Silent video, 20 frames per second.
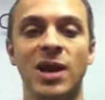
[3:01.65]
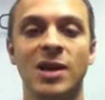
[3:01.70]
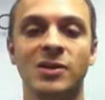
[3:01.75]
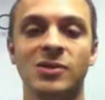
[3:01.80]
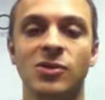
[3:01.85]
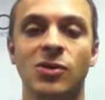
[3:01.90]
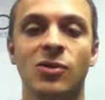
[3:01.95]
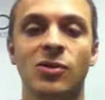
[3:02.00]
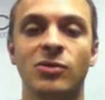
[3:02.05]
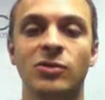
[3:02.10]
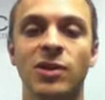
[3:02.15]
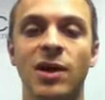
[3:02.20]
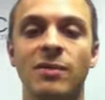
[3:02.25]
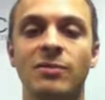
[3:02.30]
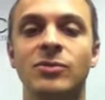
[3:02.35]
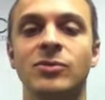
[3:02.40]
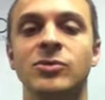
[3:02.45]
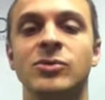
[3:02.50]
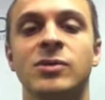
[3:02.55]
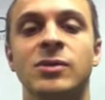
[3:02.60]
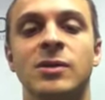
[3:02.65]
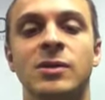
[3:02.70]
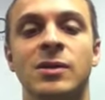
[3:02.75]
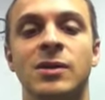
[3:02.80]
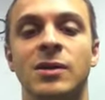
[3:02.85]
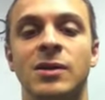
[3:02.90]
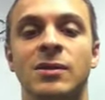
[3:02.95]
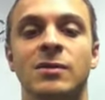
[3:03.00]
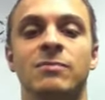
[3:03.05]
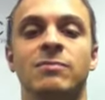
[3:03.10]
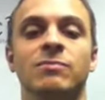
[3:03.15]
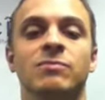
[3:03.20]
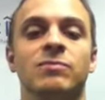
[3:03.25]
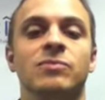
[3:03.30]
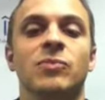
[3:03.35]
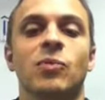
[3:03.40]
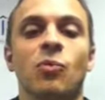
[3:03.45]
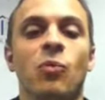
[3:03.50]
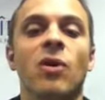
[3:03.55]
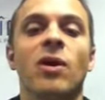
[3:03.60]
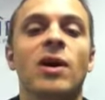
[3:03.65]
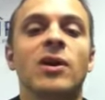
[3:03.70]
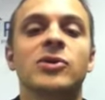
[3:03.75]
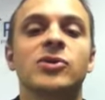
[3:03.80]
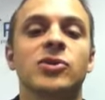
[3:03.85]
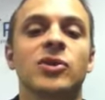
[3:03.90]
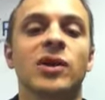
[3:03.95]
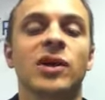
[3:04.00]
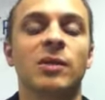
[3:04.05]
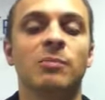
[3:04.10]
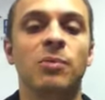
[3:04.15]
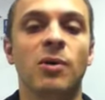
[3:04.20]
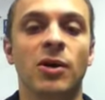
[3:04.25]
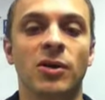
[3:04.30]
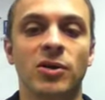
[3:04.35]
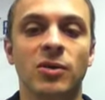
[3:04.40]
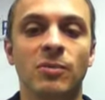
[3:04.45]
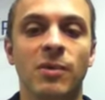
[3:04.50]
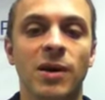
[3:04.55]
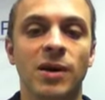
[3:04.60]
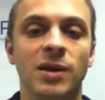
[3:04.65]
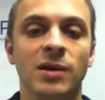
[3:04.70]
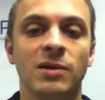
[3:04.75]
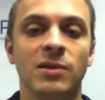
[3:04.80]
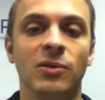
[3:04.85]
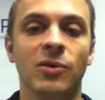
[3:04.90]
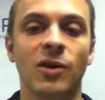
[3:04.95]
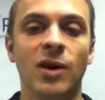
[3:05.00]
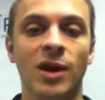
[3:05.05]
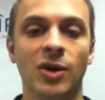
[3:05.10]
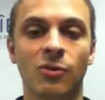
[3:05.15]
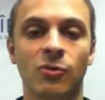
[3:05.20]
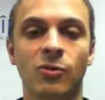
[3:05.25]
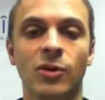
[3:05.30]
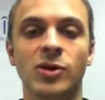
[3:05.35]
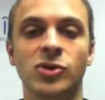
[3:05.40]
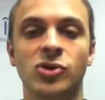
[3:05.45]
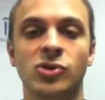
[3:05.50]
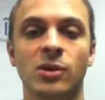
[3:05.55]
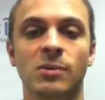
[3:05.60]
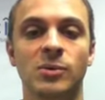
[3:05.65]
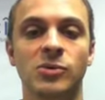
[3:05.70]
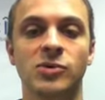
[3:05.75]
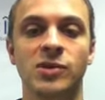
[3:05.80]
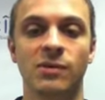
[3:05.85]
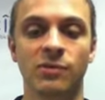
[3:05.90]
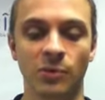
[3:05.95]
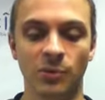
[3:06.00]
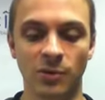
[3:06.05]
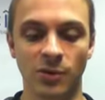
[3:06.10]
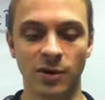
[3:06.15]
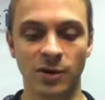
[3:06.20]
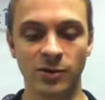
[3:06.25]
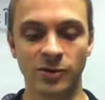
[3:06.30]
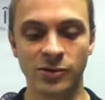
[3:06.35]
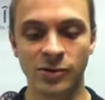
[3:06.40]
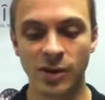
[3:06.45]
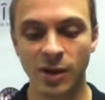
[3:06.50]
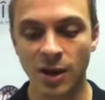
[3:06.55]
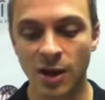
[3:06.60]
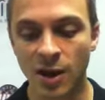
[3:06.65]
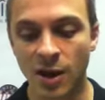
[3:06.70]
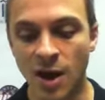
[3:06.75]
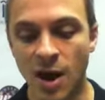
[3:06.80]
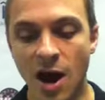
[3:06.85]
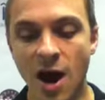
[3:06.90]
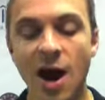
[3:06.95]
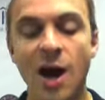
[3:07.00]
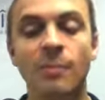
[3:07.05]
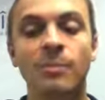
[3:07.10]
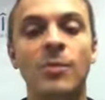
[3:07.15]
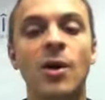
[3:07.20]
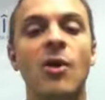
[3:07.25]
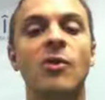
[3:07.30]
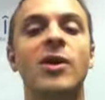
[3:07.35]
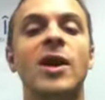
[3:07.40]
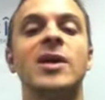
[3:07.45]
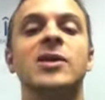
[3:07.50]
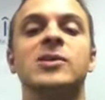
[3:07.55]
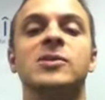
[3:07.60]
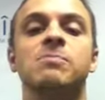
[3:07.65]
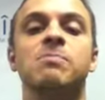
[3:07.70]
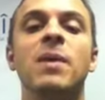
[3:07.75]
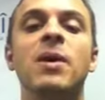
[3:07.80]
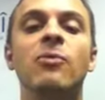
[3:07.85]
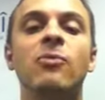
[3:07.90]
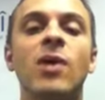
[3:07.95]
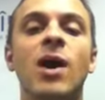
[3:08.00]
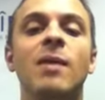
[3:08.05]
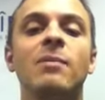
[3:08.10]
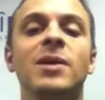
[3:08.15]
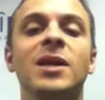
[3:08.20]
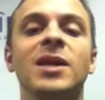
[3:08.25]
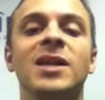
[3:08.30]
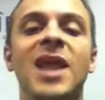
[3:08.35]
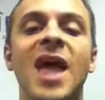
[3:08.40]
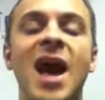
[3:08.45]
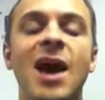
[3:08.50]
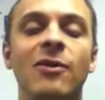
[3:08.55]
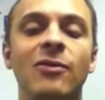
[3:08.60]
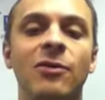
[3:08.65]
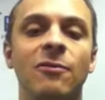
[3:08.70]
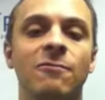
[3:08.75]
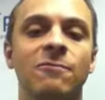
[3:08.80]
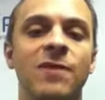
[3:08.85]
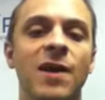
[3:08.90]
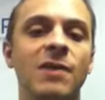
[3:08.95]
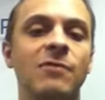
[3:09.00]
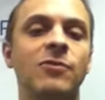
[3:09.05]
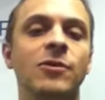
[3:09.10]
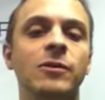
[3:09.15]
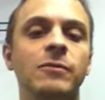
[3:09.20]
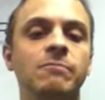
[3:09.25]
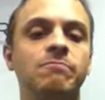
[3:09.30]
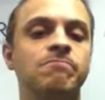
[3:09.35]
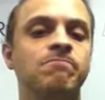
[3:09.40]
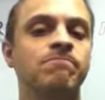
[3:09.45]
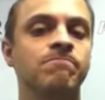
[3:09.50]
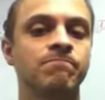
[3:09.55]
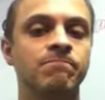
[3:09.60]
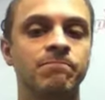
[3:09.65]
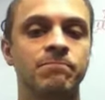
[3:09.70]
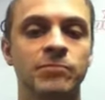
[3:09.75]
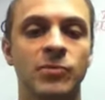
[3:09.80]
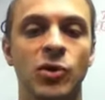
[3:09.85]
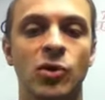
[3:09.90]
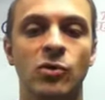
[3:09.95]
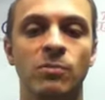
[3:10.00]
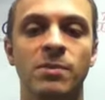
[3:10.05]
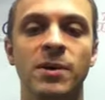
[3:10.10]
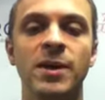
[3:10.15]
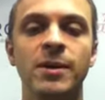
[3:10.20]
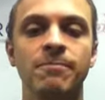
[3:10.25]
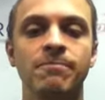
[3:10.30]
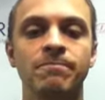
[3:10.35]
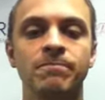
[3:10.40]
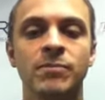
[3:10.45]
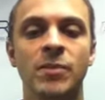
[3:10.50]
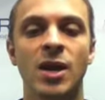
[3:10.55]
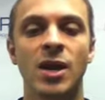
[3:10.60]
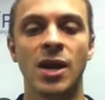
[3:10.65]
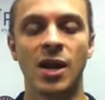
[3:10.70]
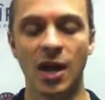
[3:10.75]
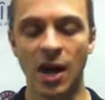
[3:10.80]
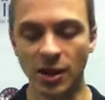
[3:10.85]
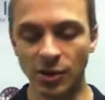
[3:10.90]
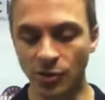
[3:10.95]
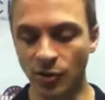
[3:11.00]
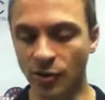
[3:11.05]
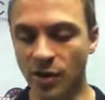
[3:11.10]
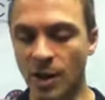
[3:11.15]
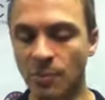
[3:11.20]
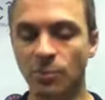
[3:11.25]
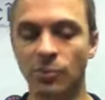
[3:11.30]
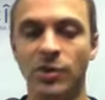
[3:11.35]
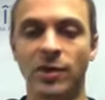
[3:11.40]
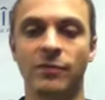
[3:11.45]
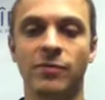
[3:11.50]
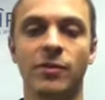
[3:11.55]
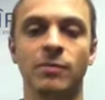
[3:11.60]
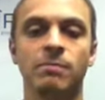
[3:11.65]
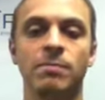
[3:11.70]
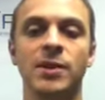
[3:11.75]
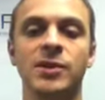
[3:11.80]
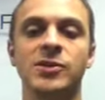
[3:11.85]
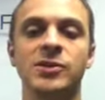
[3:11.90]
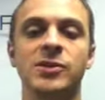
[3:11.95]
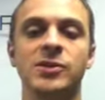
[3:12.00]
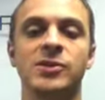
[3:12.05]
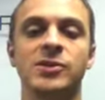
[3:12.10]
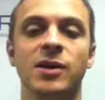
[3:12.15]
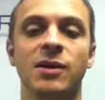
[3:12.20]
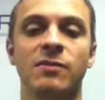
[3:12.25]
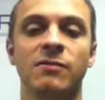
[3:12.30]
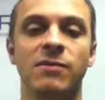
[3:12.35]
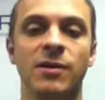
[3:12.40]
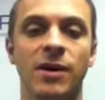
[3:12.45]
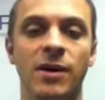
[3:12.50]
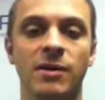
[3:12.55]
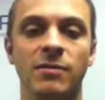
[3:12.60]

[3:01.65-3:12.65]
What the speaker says: at its current levels. Where else are you going to park your money? You'll get crushed almost everywhere else. Okay, is Mitt Romney now the favorite? Could be. I do a couple different pieces of